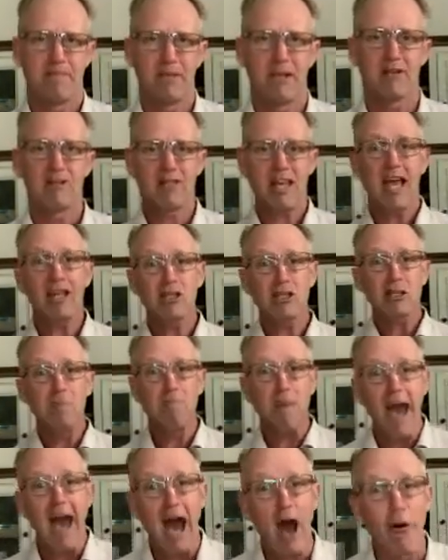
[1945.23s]
Because that's the
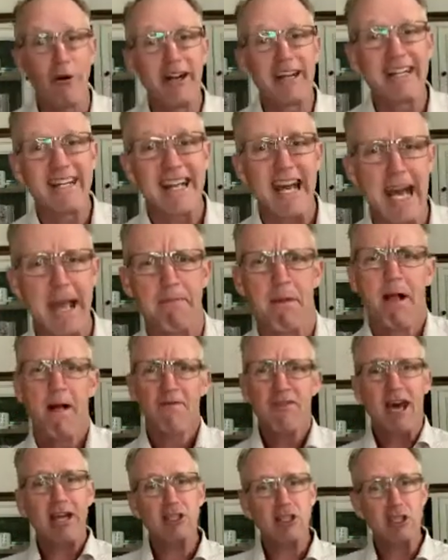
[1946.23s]
power in a name.
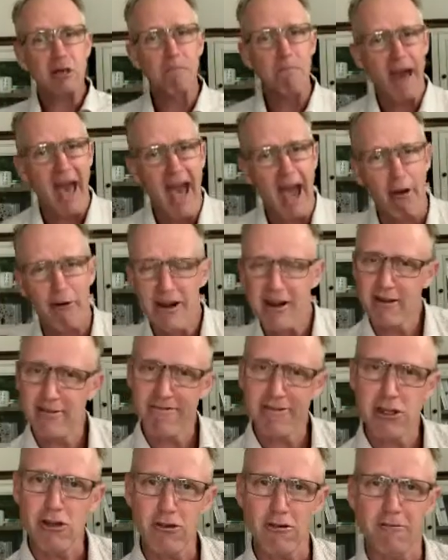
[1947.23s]
That's the power in a
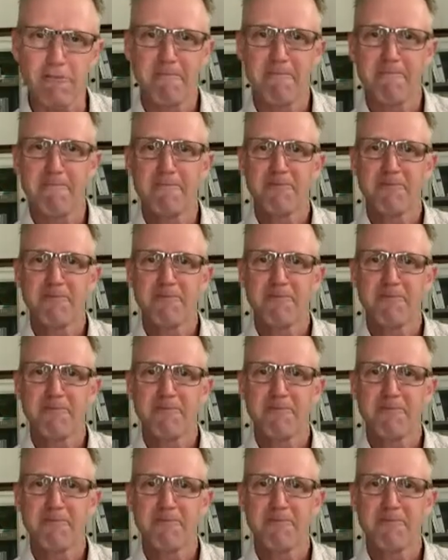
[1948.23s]
view.